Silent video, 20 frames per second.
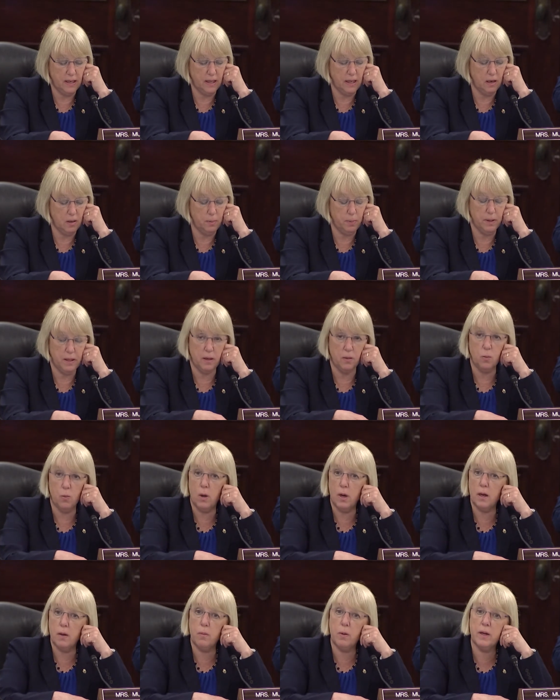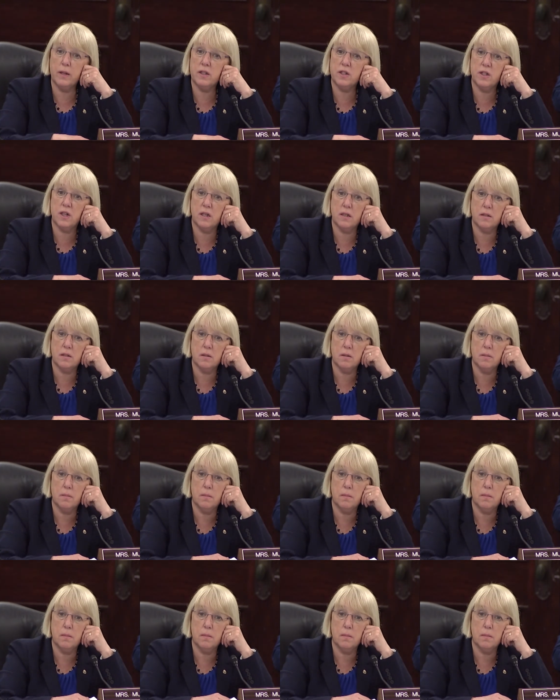care plan. Why, why the change?
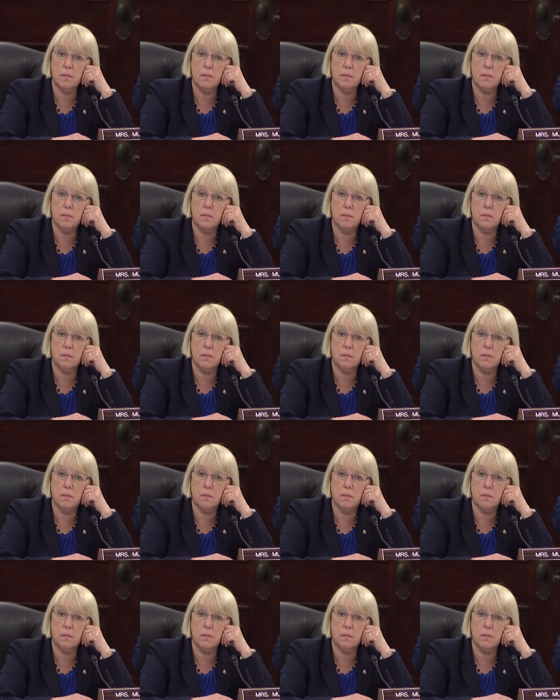Uh, I